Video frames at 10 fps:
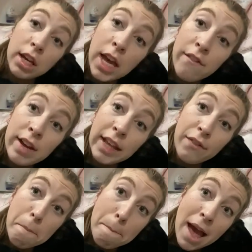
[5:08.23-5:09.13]
get ready for
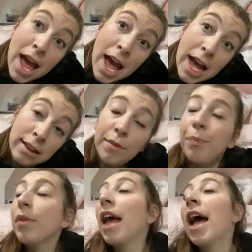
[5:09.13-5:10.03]
bed
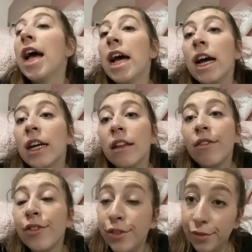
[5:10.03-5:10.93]

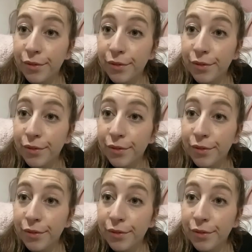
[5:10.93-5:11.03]
and